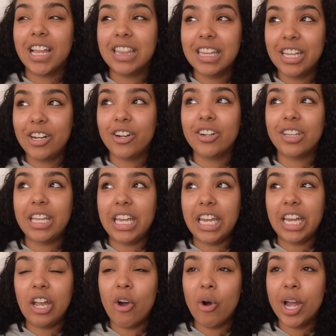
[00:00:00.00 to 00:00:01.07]

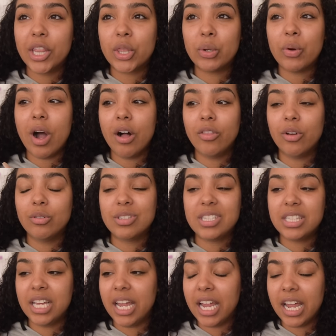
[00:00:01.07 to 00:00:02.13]
literally going through all those
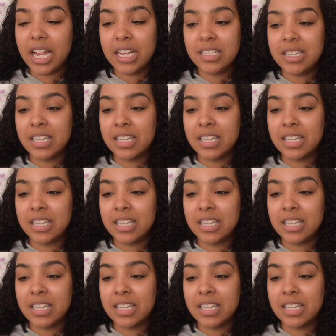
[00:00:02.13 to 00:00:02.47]
things